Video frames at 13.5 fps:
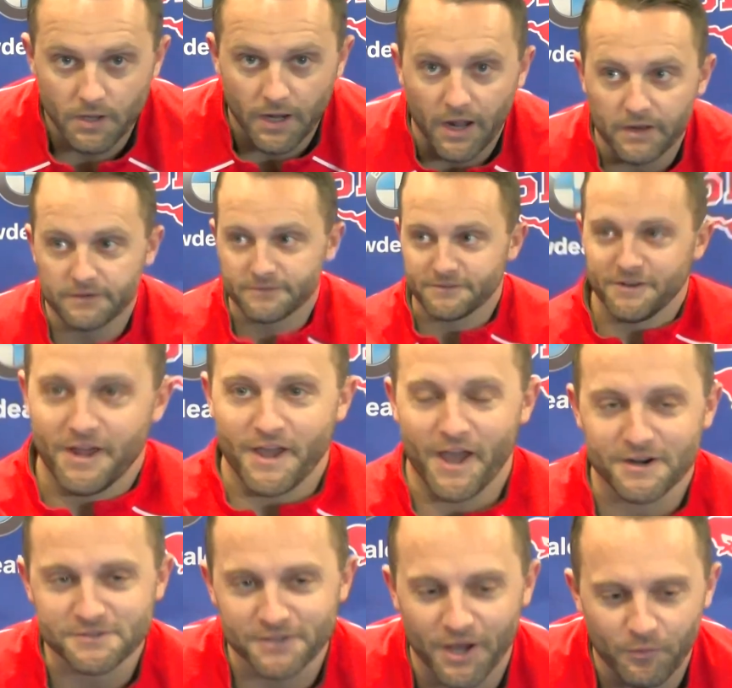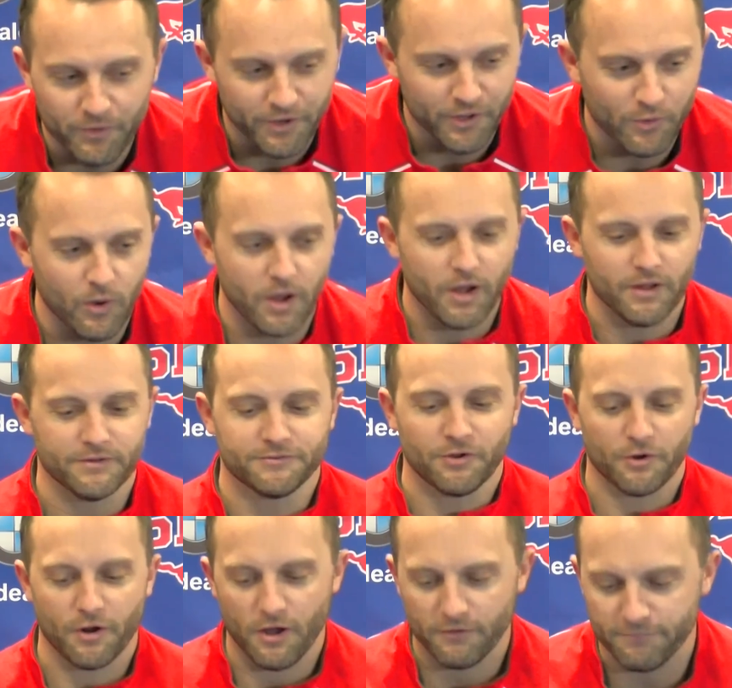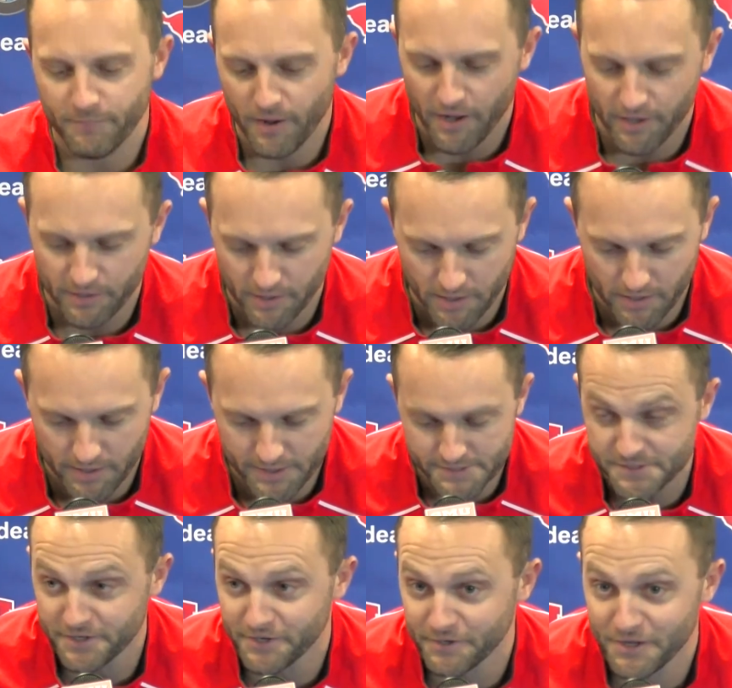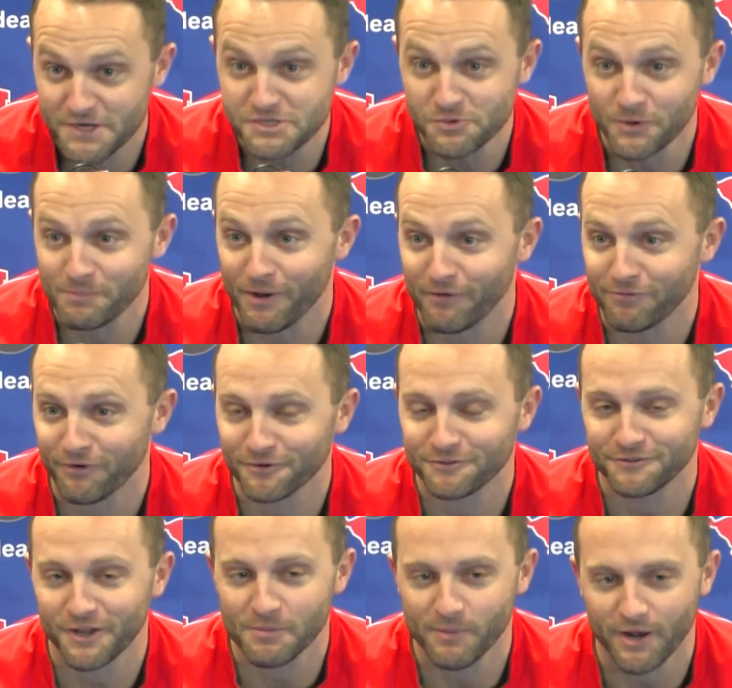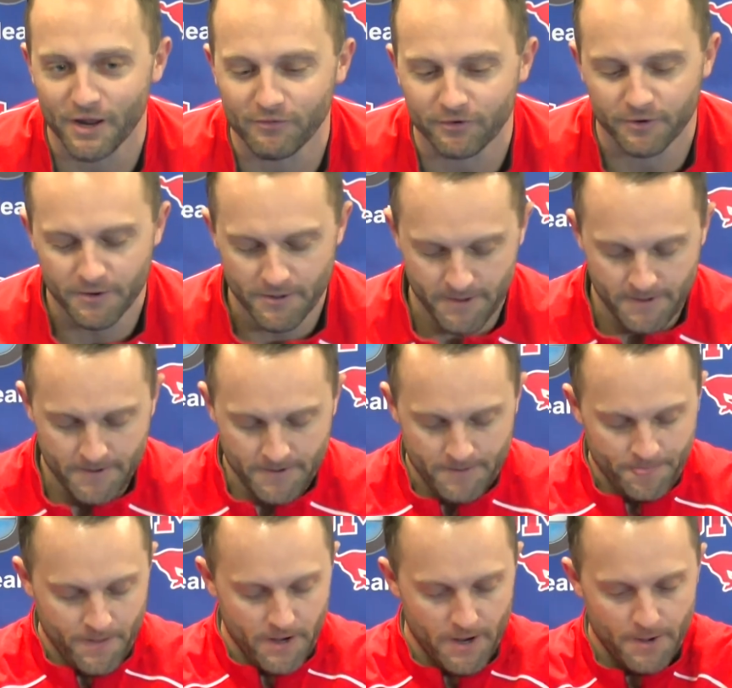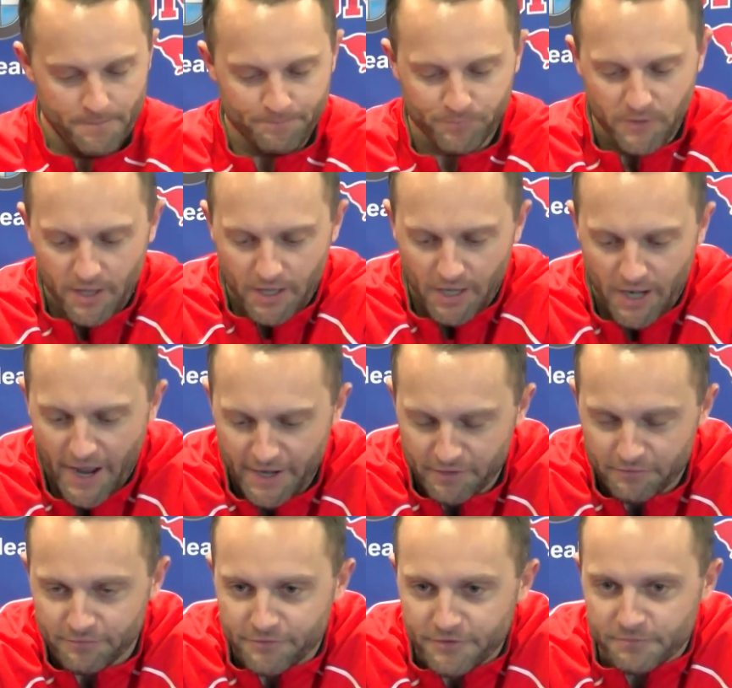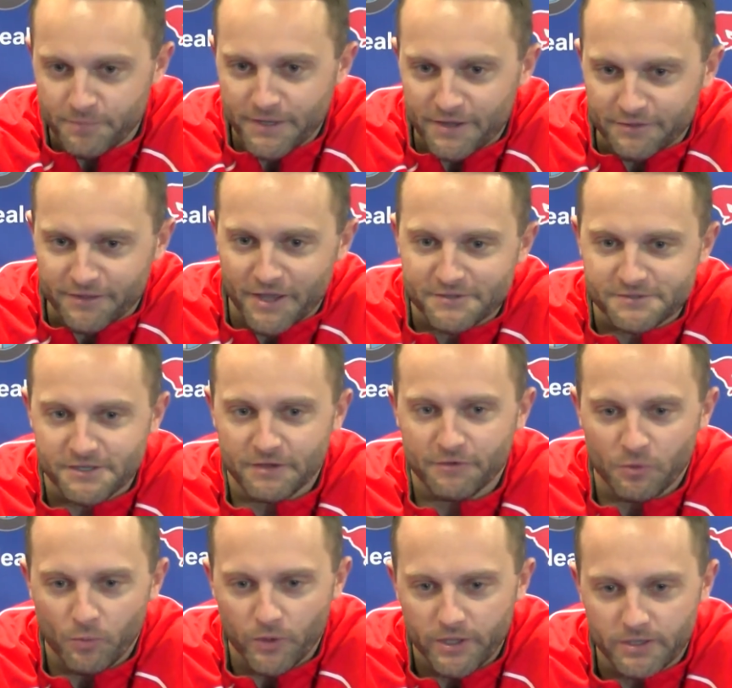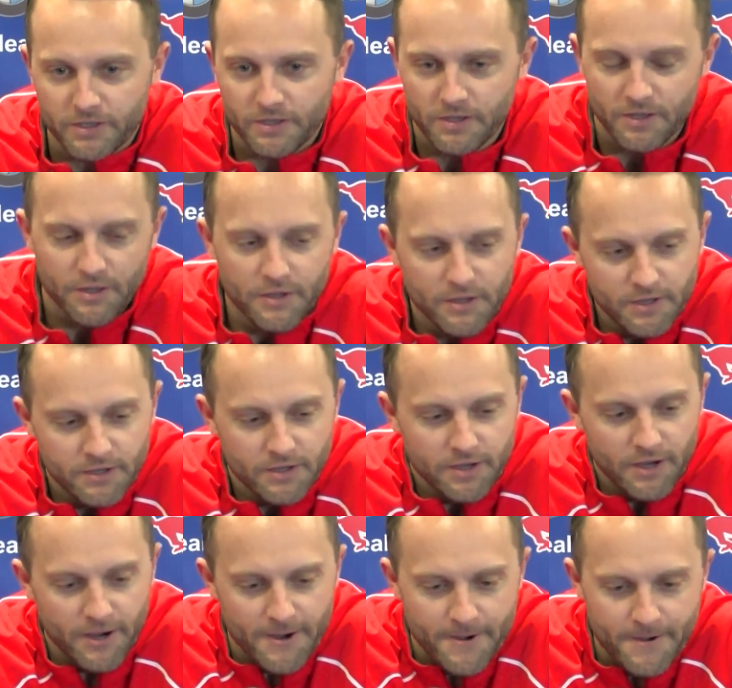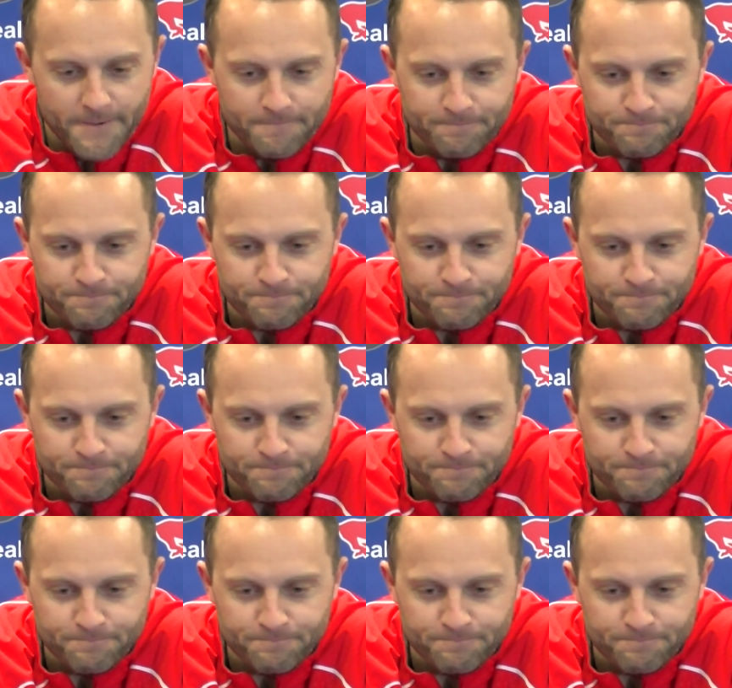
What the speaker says: And today, actually, I want to start off by issuing my first statement ever. In light of this being Thanksgiving week, I